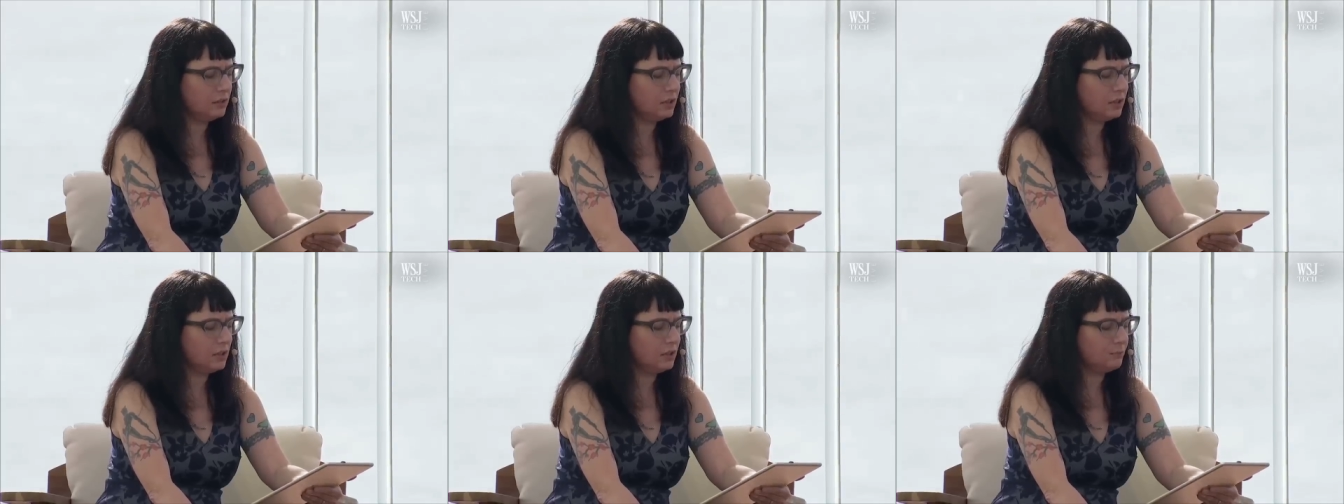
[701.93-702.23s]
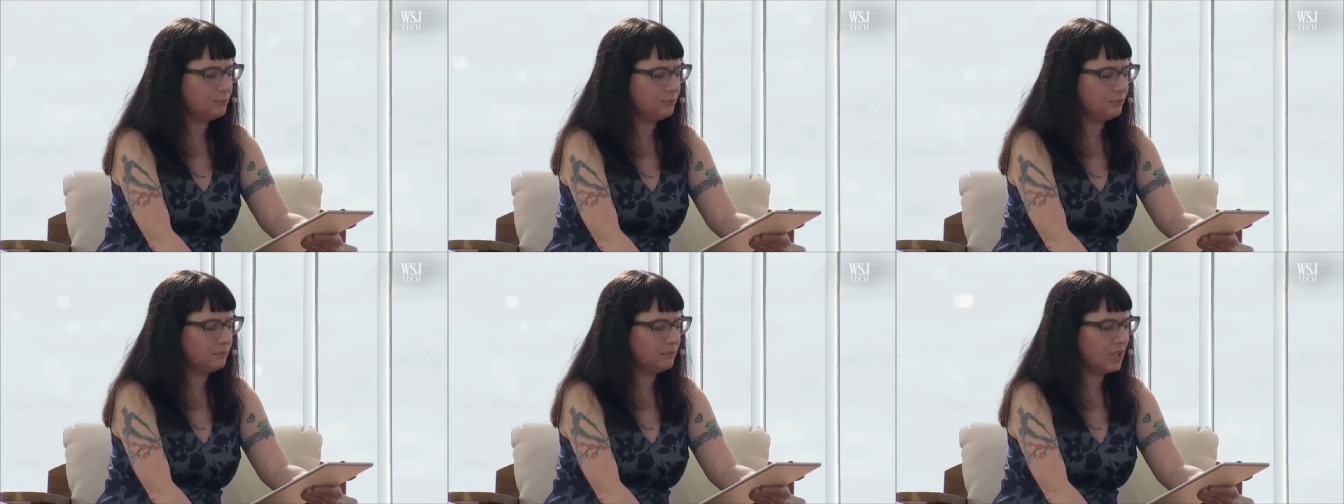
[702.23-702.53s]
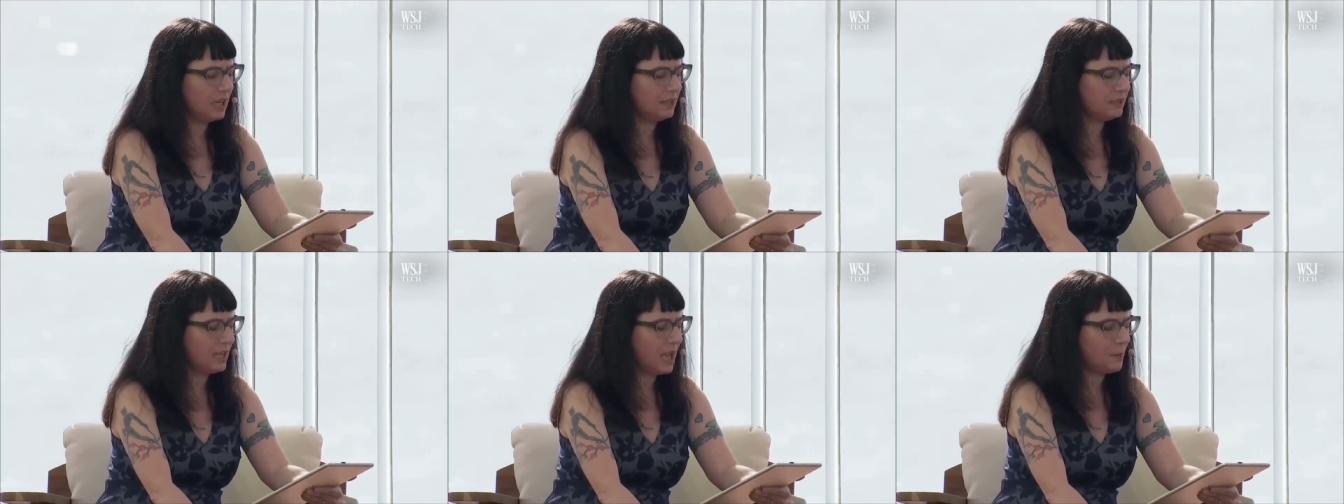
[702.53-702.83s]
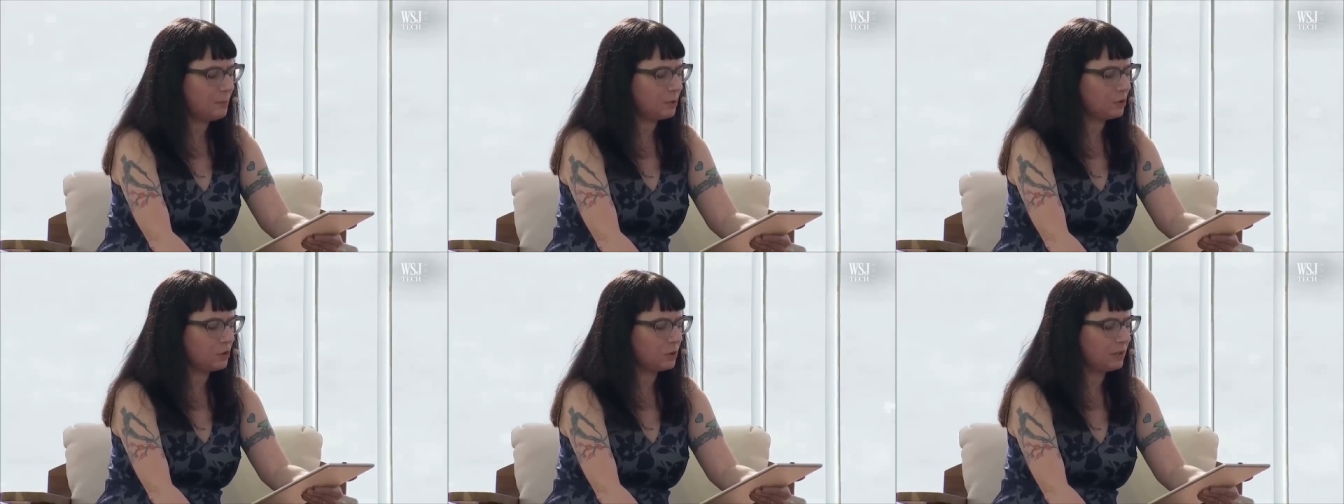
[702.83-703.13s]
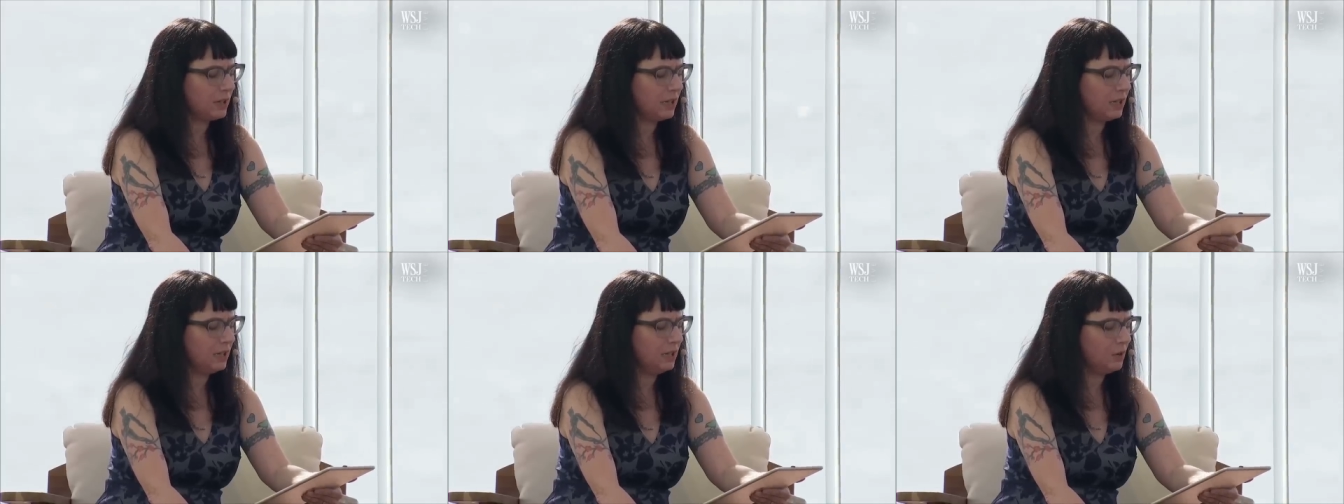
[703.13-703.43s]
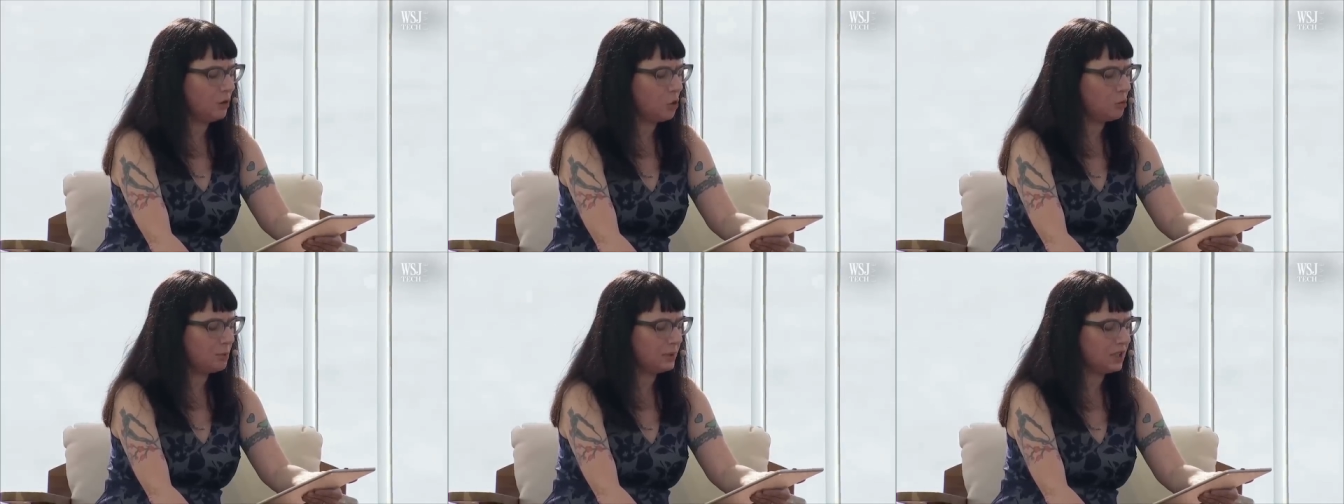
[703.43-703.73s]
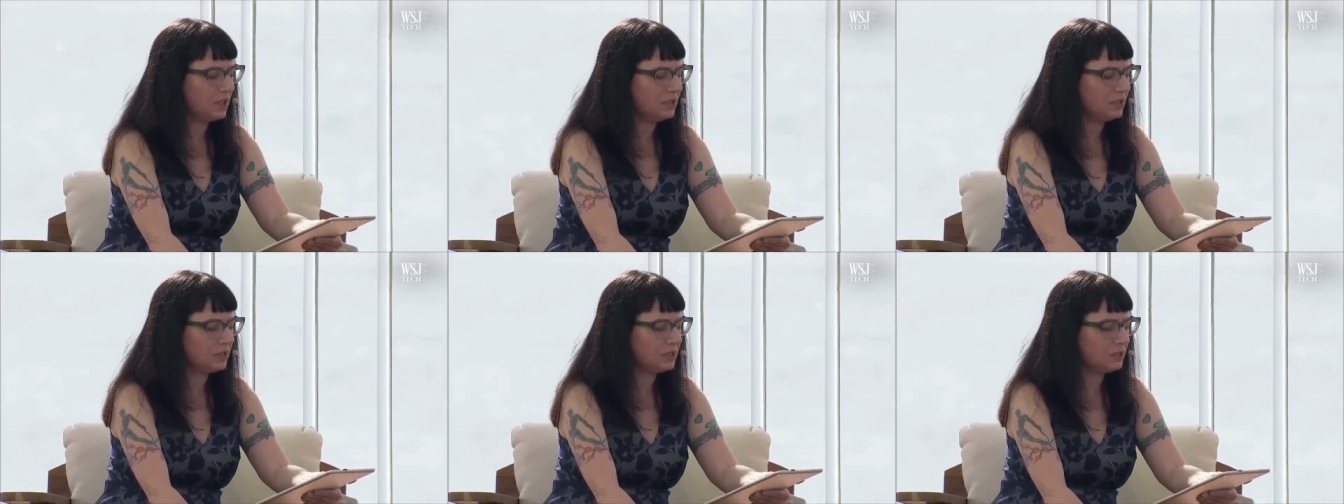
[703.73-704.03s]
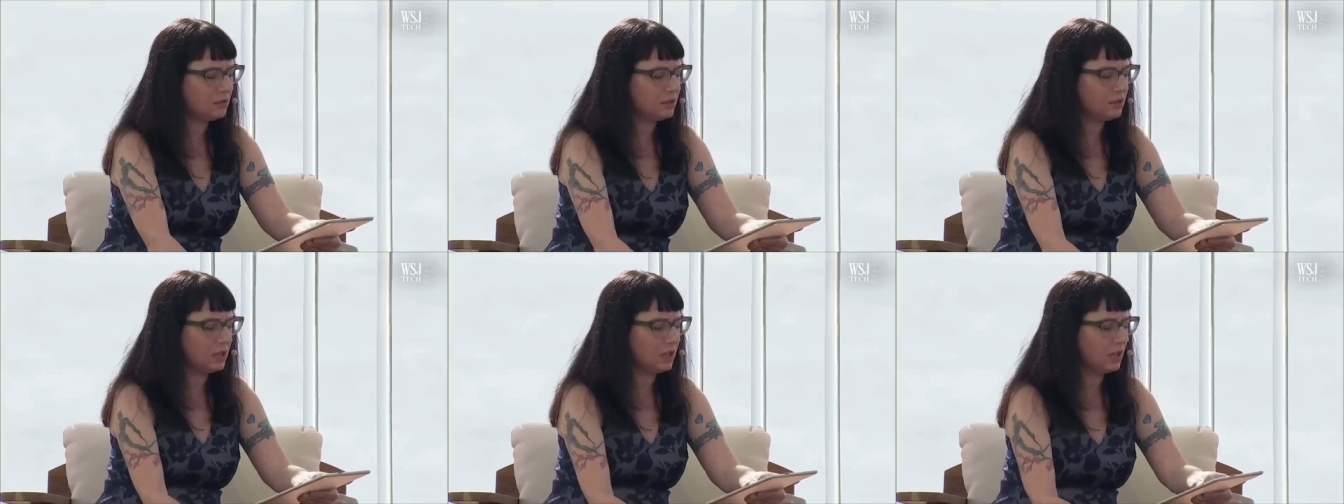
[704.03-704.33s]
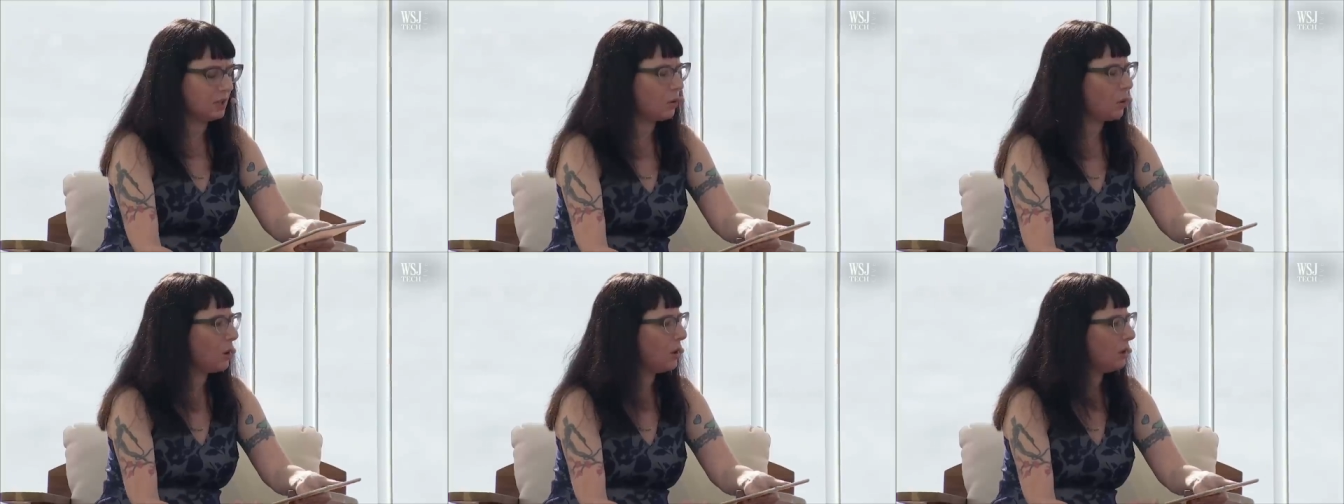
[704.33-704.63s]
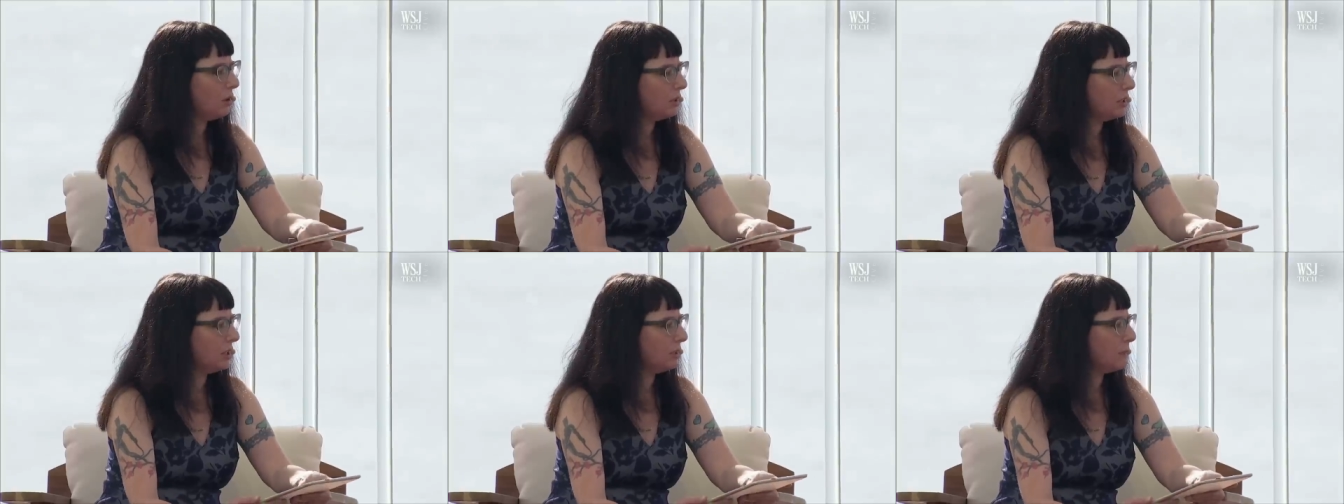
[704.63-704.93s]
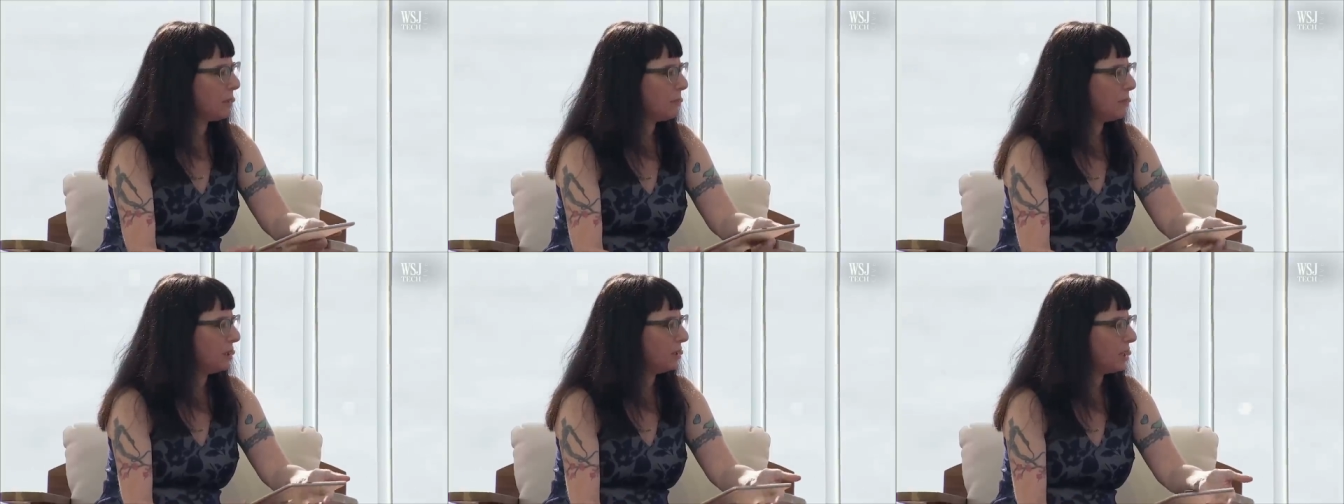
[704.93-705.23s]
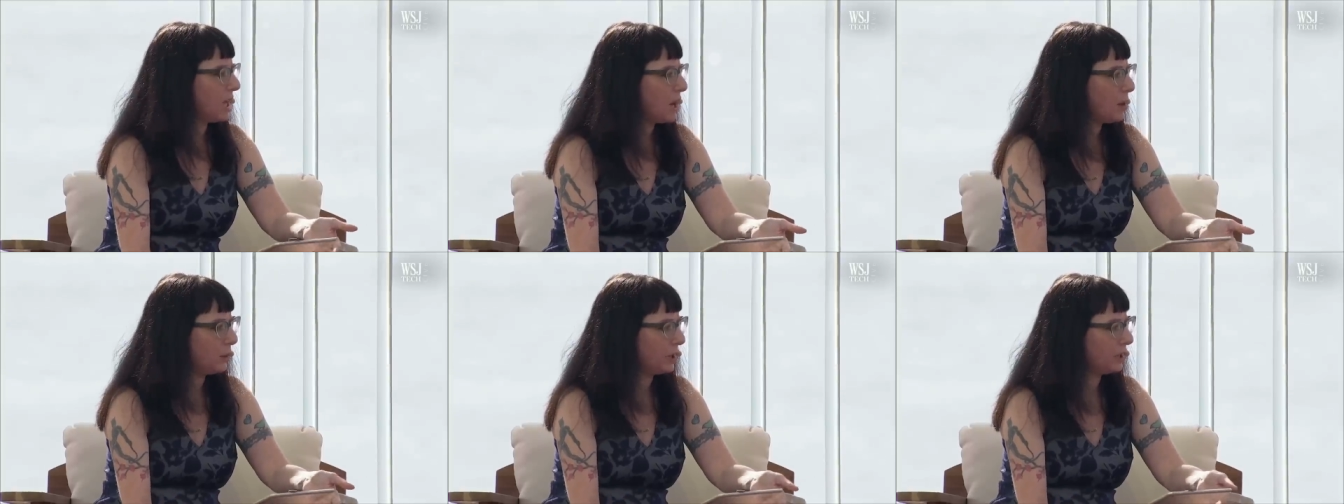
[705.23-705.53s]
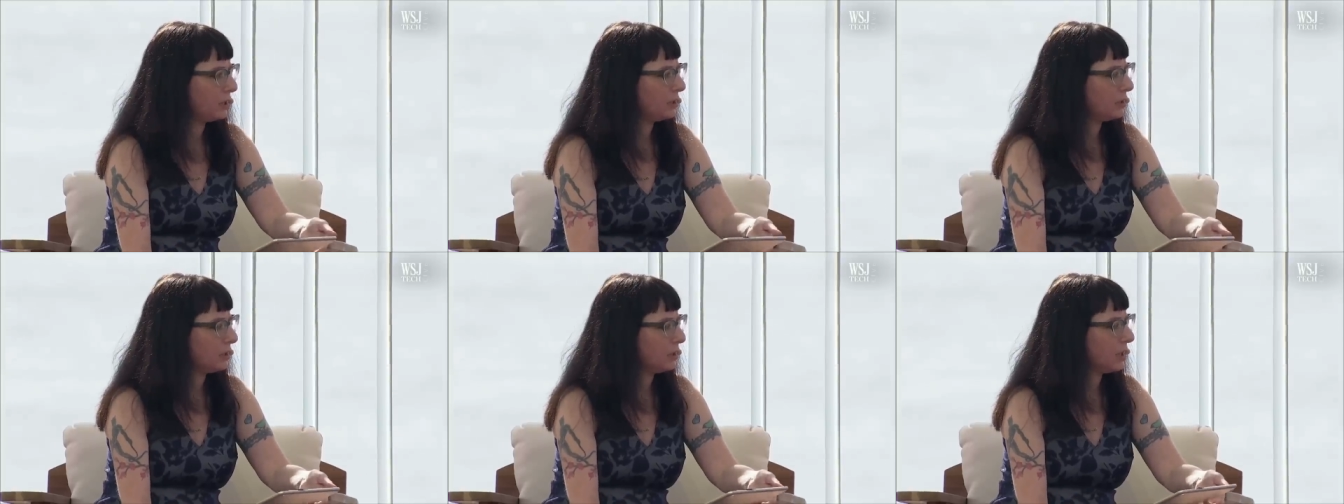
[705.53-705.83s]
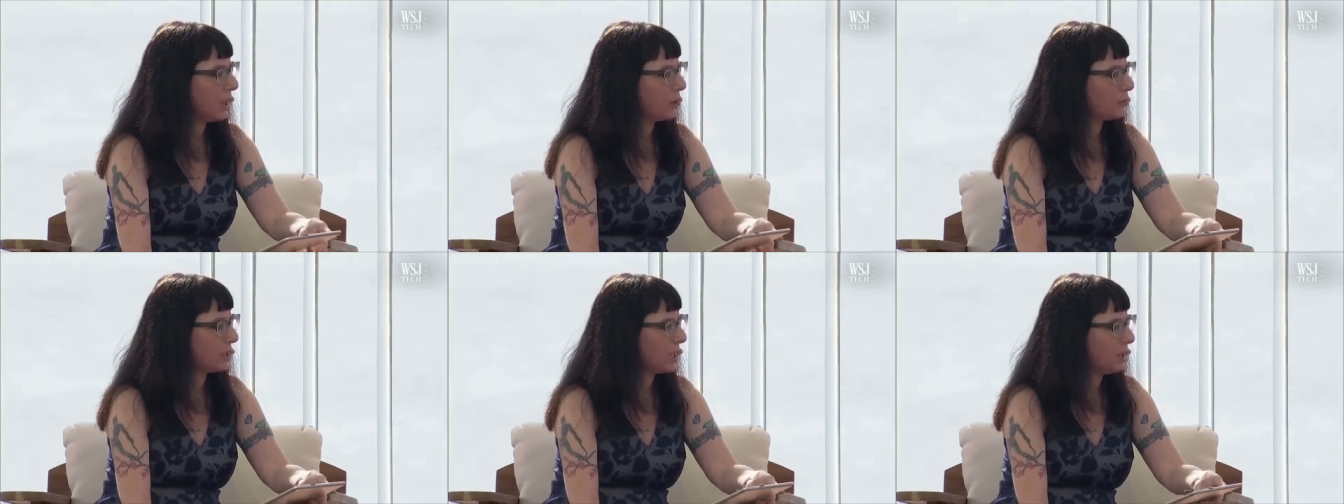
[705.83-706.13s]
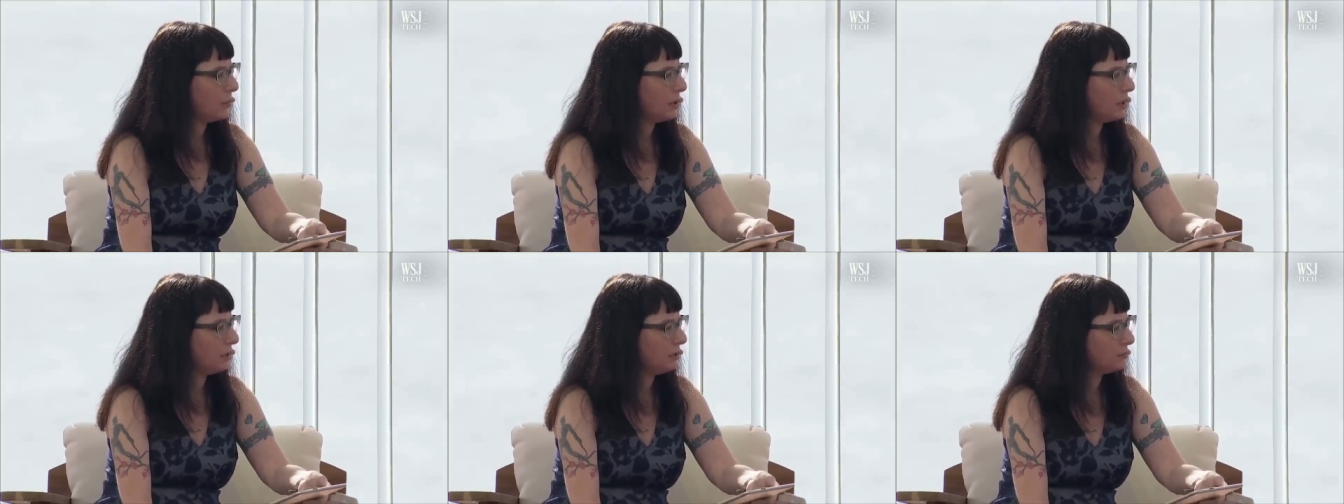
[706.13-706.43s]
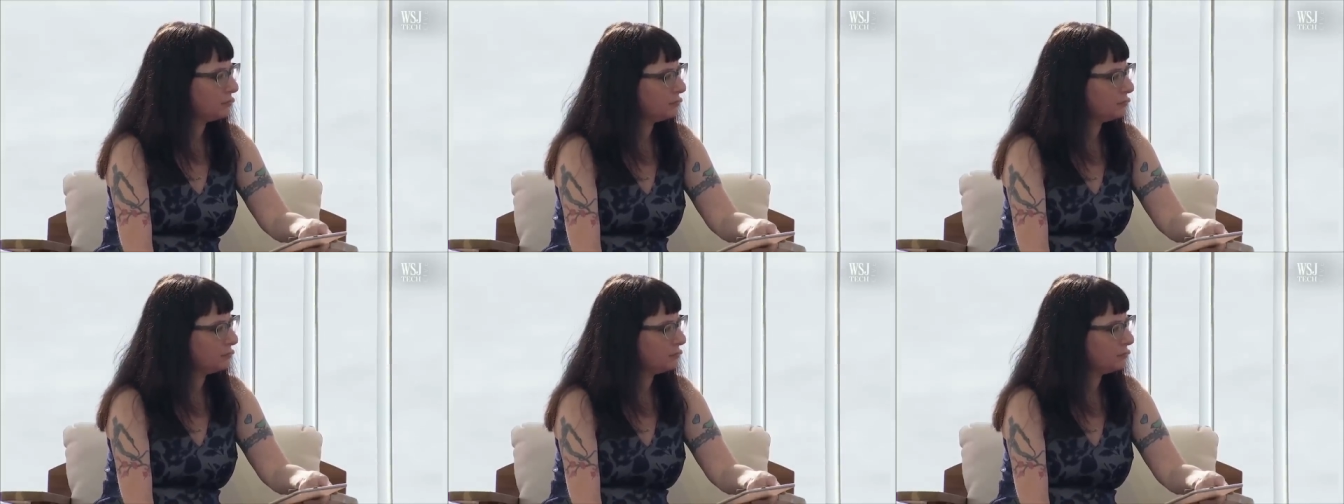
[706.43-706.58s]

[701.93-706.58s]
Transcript: Um, has Apple shown any openness at all in maybe allowing cloud gaming?